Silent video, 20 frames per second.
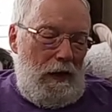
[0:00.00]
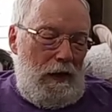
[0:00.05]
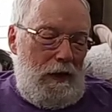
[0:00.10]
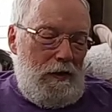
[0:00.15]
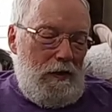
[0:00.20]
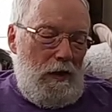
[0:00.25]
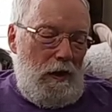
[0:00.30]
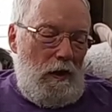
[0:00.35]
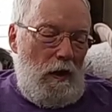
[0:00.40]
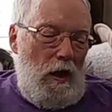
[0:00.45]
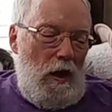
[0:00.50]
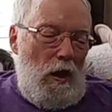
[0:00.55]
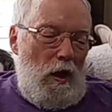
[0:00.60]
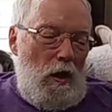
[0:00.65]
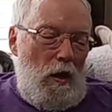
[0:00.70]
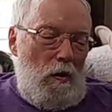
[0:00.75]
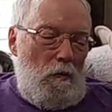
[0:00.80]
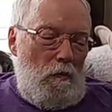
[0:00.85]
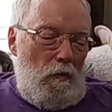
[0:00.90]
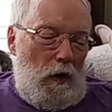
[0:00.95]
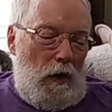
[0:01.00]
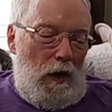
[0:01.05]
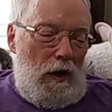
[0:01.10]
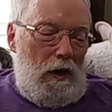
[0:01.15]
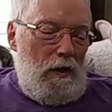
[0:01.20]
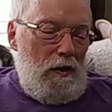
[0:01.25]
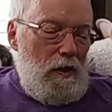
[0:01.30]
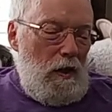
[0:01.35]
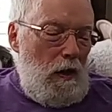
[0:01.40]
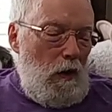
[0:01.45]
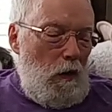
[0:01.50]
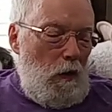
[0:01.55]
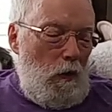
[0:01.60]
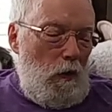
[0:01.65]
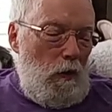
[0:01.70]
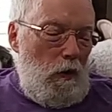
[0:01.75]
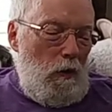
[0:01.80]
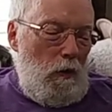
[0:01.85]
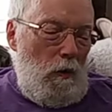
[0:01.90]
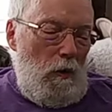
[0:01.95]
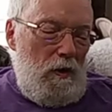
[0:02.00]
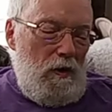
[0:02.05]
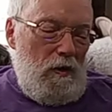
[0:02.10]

he said, Praise the Lord who